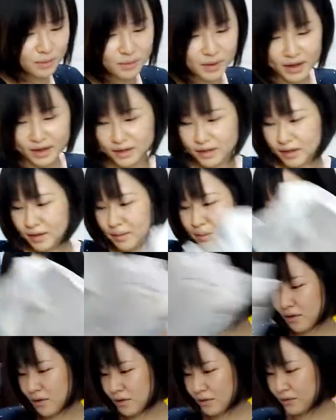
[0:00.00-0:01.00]
by the
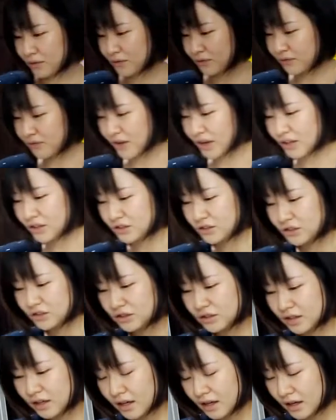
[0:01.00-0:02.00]
amount of
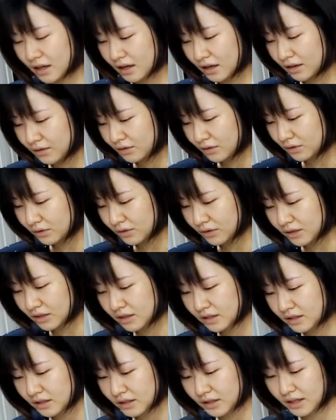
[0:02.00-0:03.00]
veggies I have over
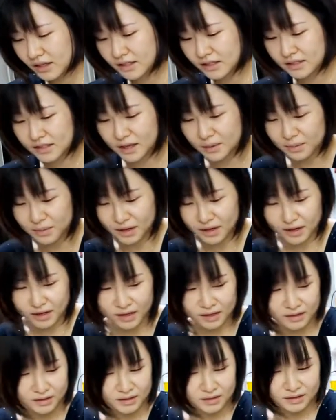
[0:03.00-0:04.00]
here, and some
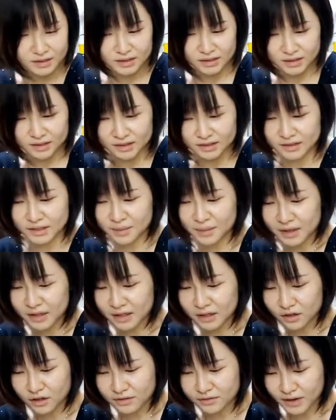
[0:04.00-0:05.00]
I
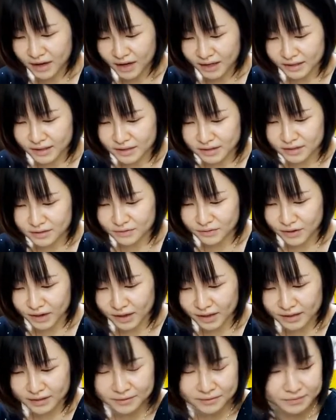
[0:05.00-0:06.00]
cannot even identify.